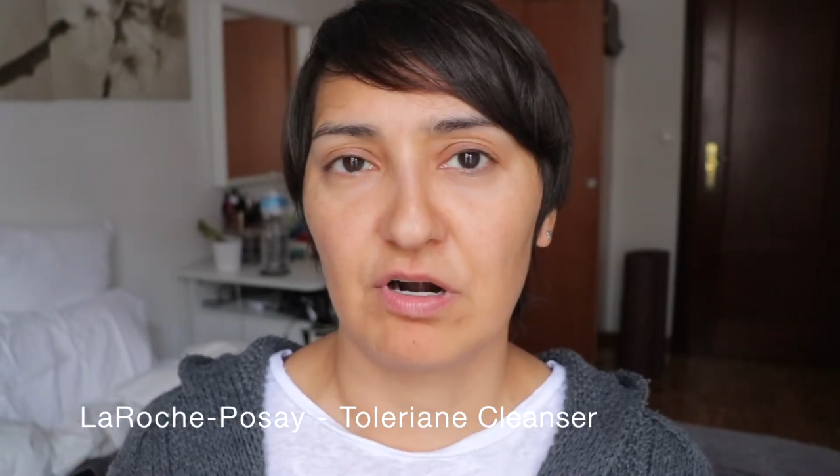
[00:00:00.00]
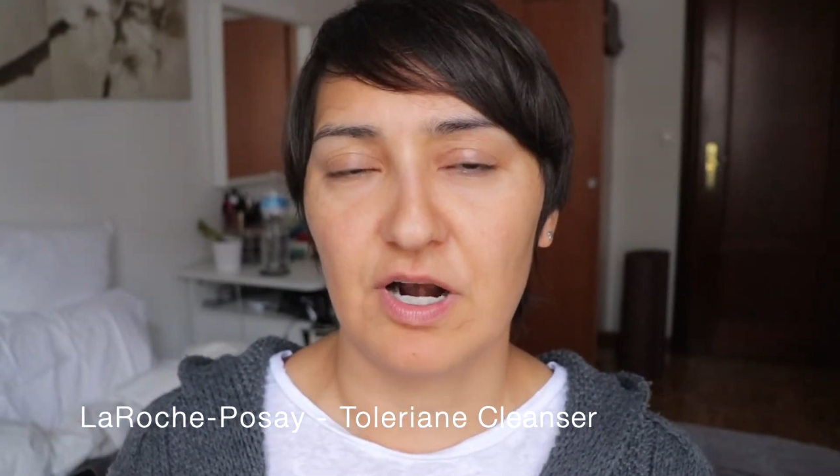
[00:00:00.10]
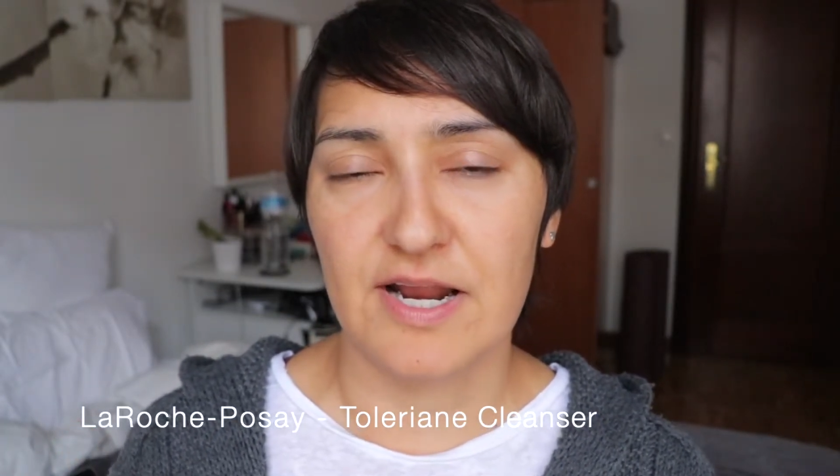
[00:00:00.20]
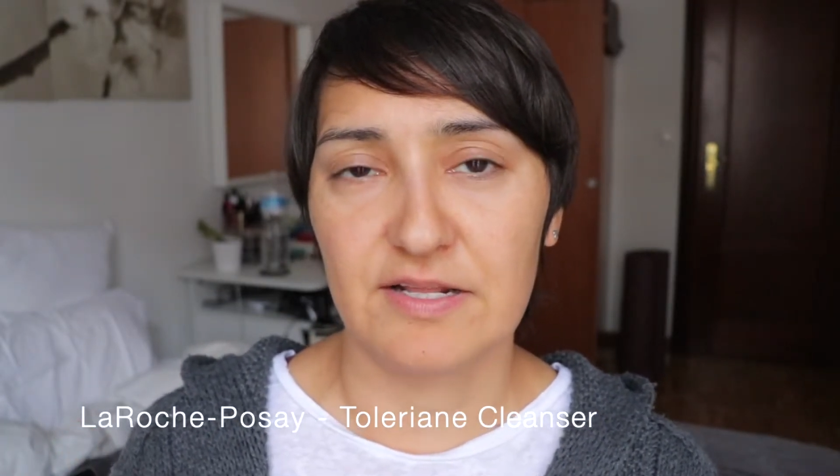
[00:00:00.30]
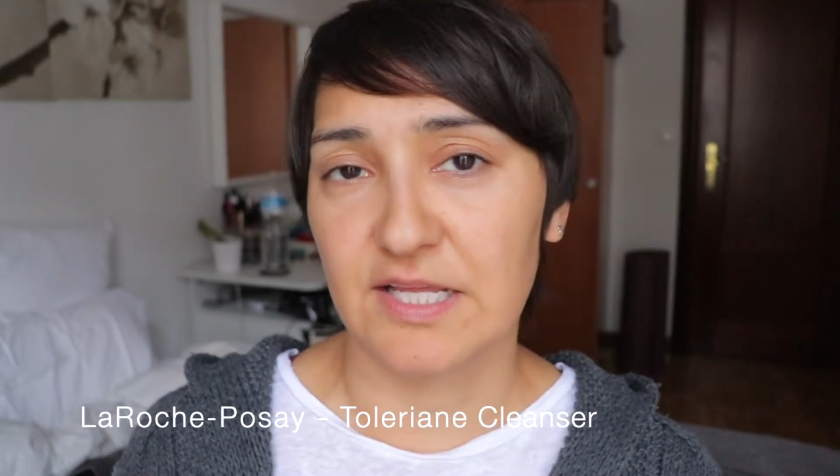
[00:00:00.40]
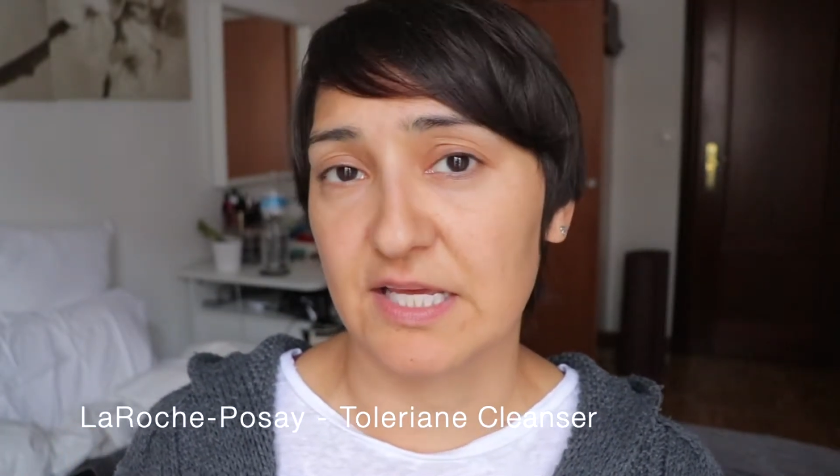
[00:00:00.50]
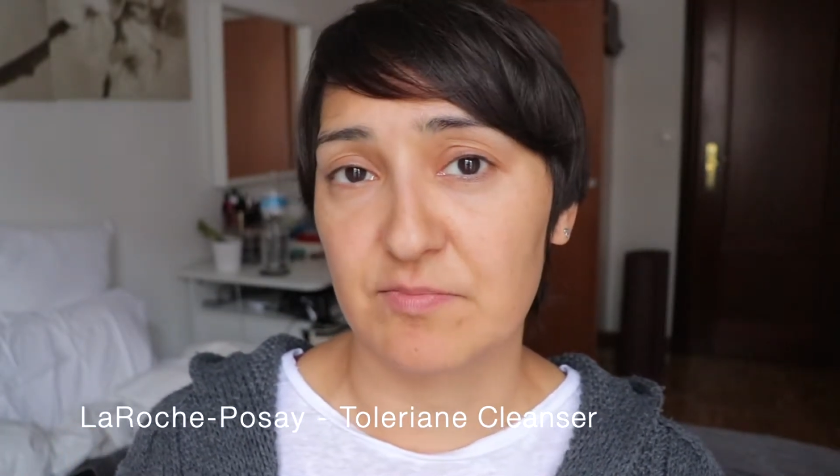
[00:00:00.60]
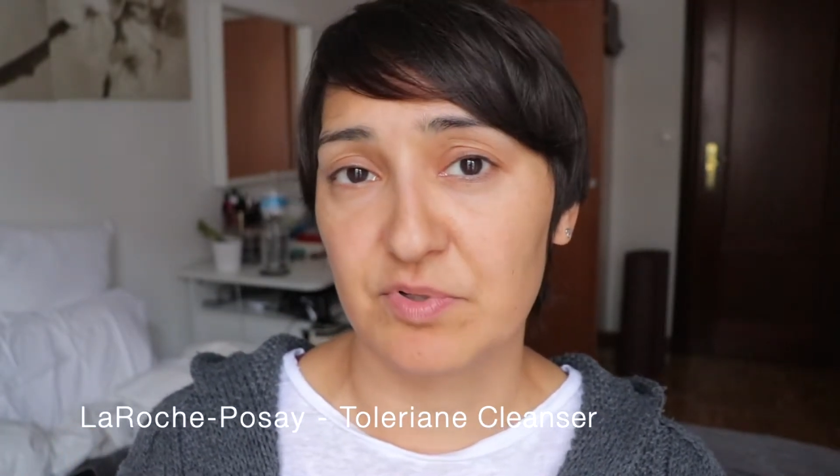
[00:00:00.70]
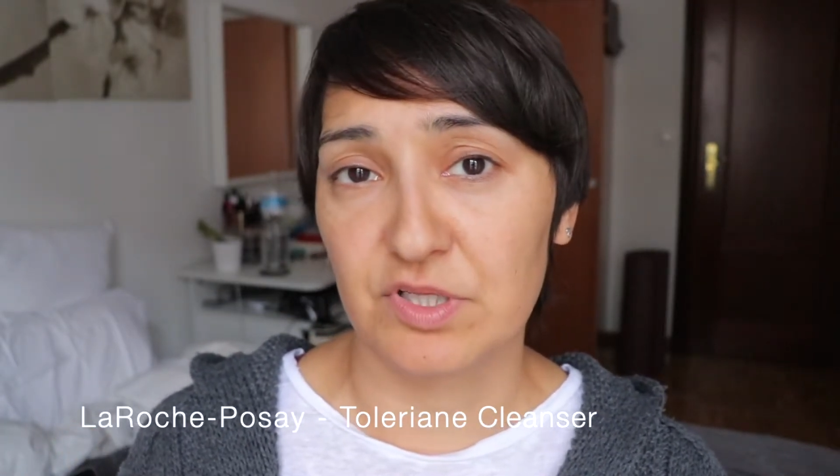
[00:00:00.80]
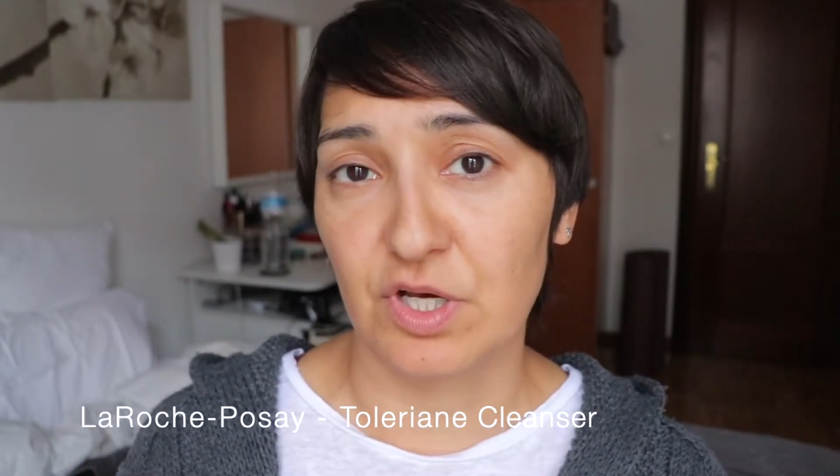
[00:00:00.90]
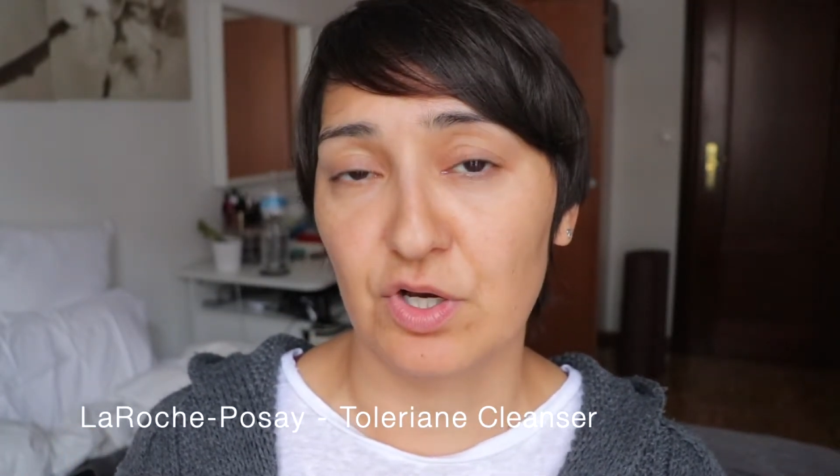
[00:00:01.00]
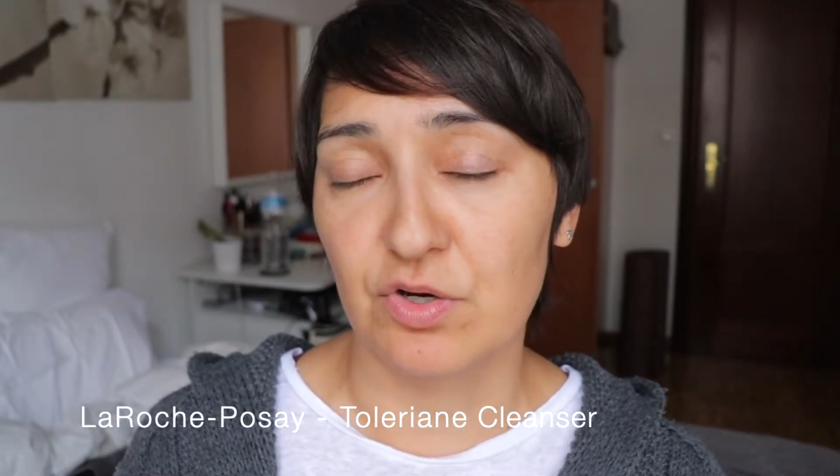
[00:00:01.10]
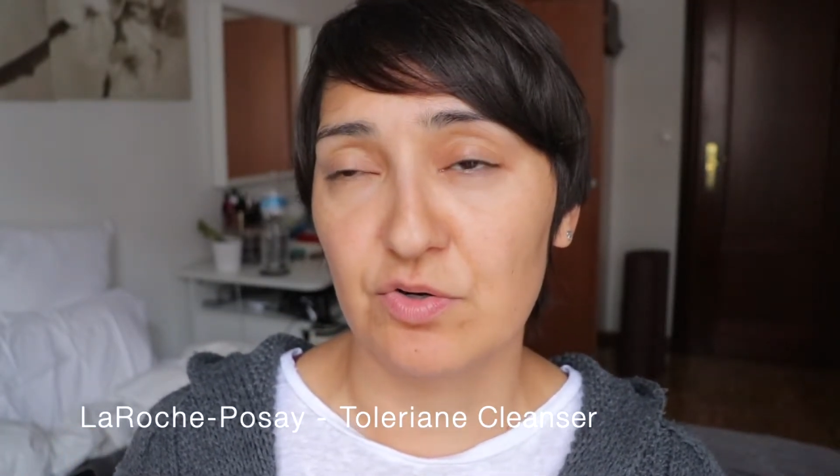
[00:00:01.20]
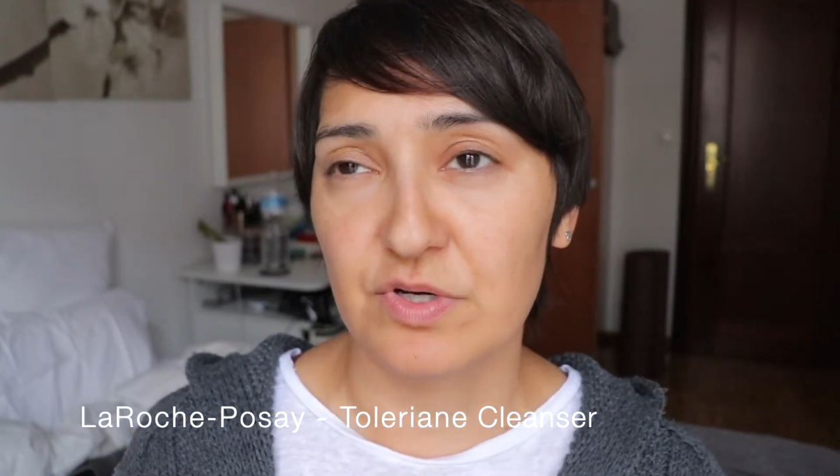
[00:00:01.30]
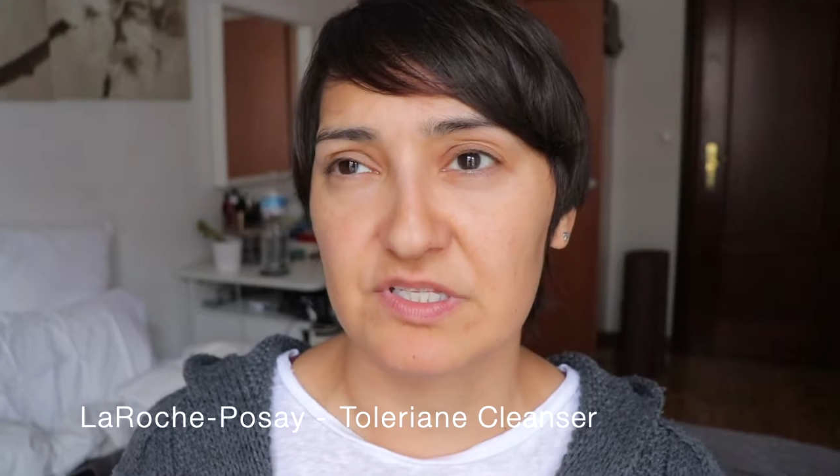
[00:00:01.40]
and link it below.